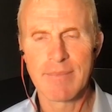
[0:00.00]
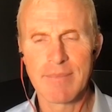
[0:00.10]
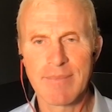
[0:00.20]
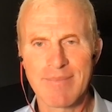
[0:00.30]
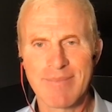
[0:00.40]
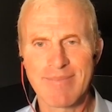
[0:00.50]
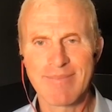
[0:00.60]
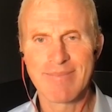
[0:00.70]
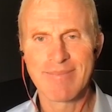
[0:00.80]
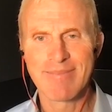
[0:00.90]

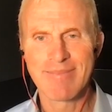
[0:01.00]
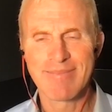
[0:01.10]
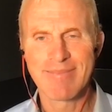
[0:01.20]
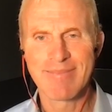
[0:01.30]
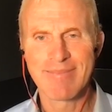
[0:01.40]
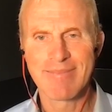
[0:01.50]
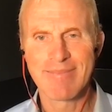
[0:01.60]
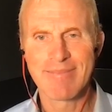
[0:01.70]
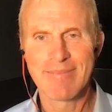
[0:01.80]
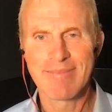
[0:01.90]

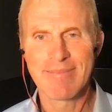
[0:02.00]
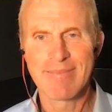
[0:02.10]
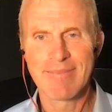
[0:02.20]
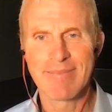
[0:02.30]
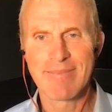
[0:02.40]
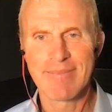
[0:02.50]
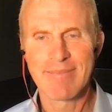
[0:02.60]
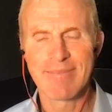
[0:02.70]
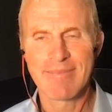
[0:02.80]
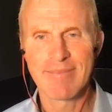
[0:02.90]

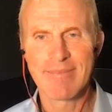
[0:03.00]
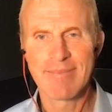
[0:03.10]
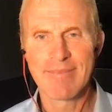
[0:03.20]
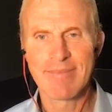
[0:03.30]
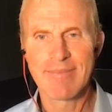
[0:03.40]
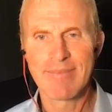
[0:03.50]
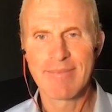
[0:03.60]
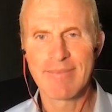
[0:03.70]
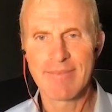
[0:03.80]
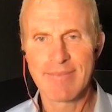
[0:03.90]

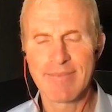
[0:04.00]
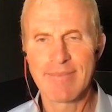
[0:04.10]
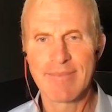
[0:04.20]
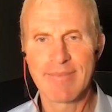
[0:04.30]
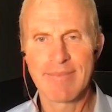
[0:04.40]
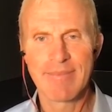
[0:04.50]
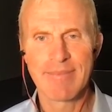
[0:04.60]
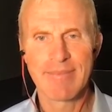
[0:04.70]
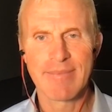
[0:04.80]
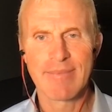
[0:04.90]

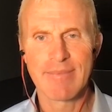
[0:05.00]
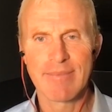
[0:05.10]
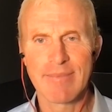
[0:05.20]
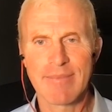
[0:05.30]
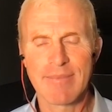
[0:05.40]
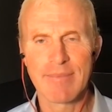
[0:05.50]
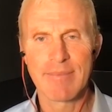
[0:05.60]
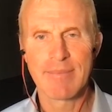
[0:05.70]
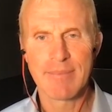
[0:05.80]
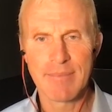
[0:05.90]

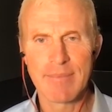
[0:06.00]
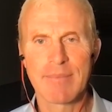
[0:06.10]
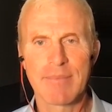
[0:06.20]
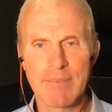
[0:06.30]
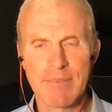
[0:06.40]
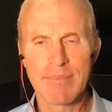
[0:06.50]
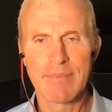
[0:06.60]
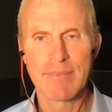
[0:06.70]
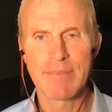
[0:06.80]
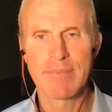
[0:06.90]
No words are spoken by the person on screen.